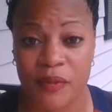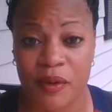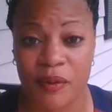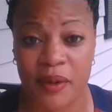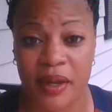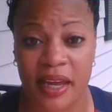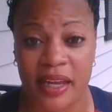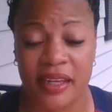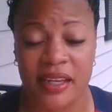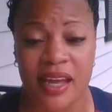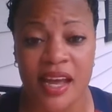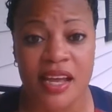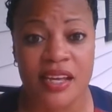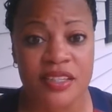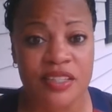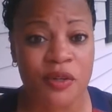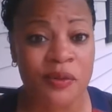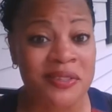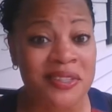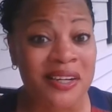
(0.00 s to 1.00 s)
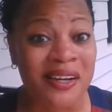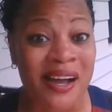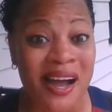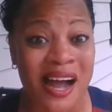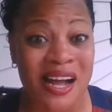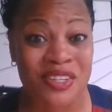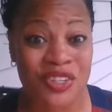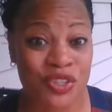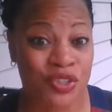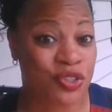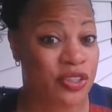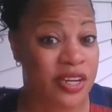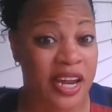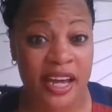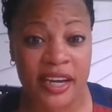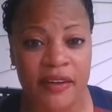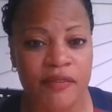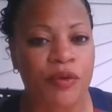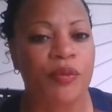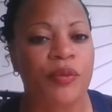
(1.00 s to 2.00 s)
Okay? So it's unconscious. You
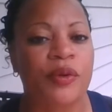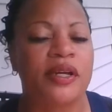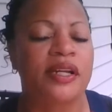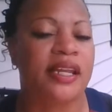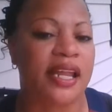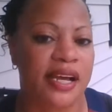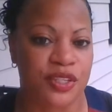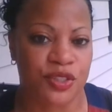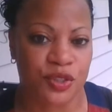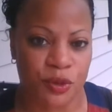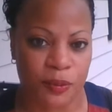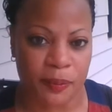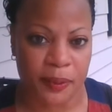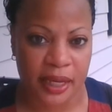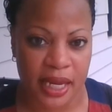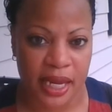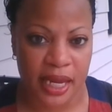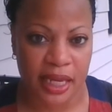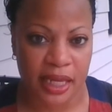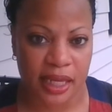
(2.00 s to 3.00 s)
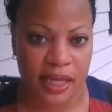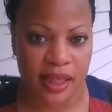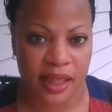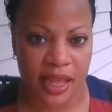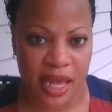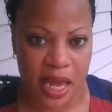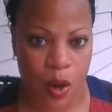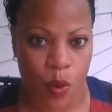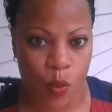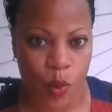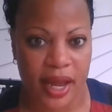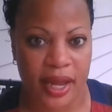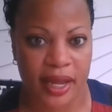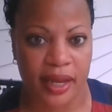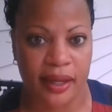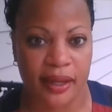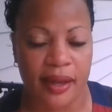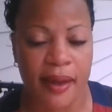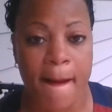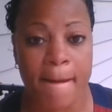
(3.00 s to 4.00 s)
not even realize you're being that way,
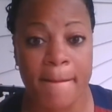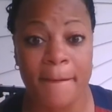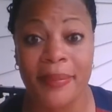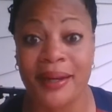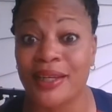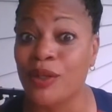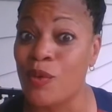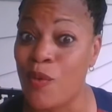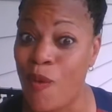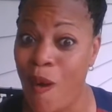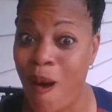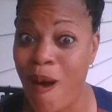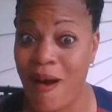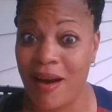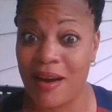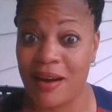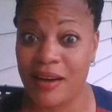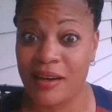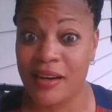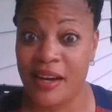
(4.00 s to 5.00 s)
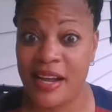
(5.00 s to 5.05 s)
but you are.